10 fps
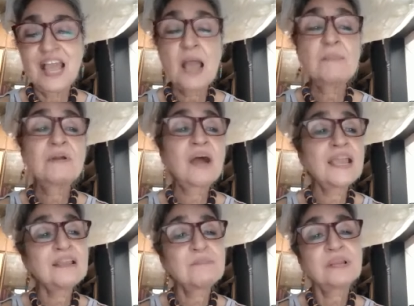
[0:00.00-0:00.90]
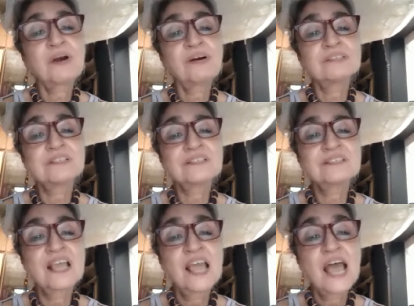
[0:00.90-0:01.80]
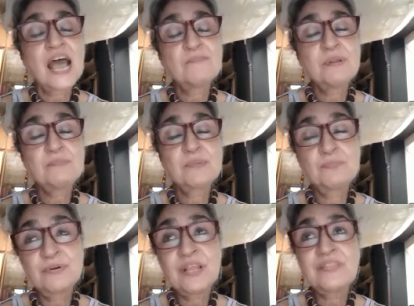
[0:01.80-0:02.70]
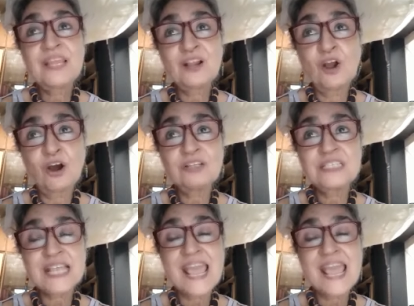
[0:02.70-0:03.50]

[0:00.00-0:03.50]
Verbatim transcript: I'm crying because I've been breathing God's